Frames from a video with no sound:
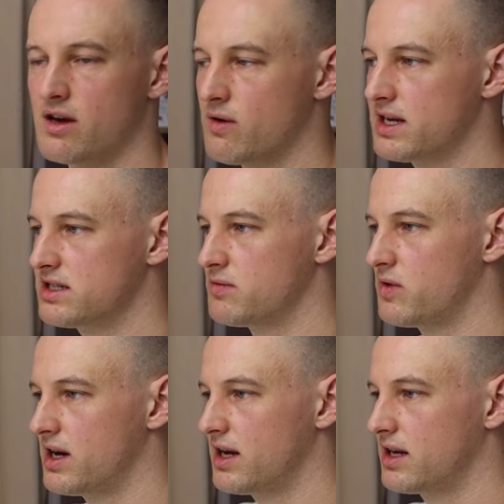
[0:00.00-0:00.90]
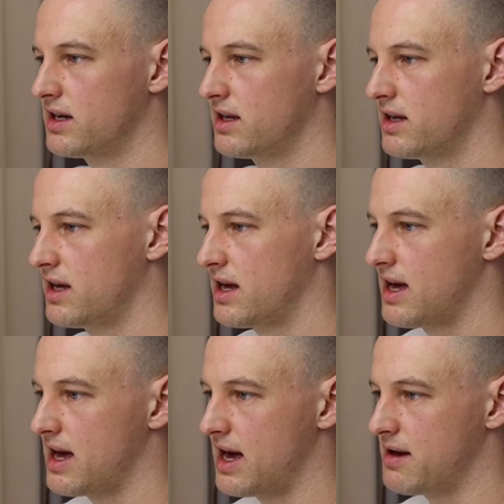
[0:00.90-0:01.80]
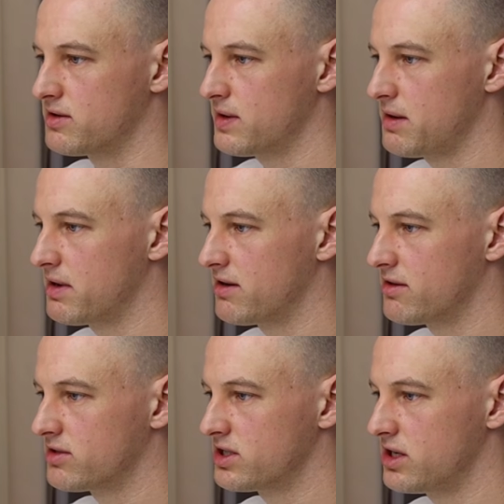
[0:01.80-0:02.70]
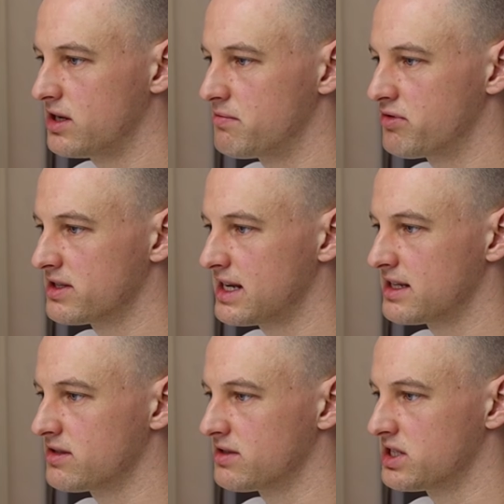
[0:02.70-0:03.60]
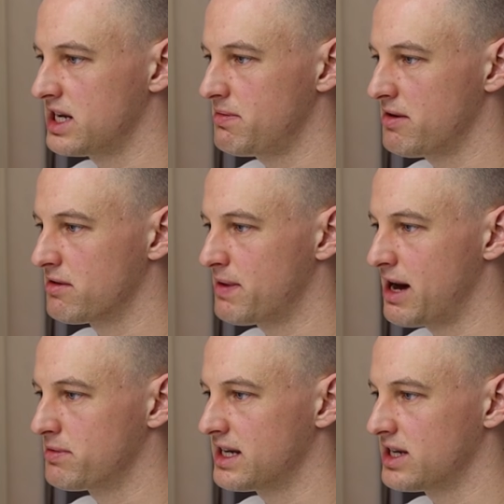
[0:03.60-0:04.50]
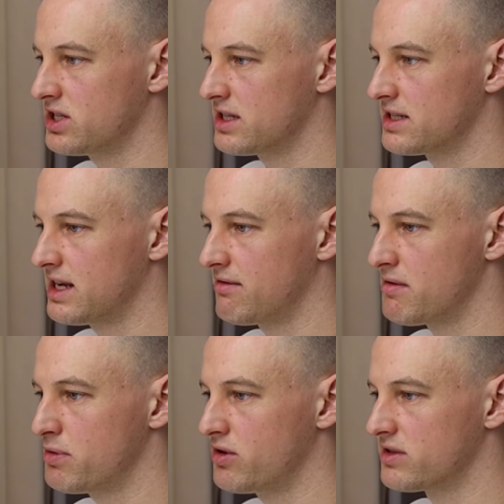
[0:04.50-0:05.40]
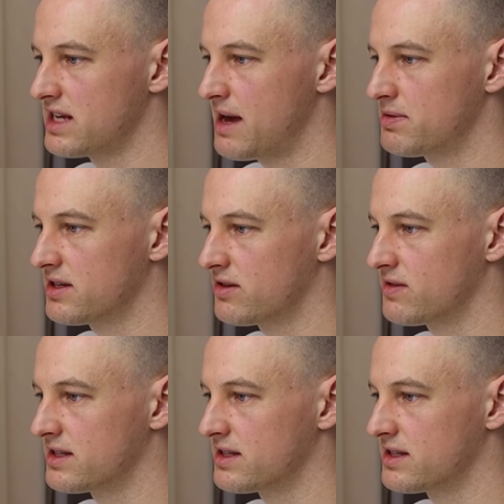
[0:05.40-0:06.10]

Question 1. A 21-year-old student presents to his GP with palpitations. He reports episodes where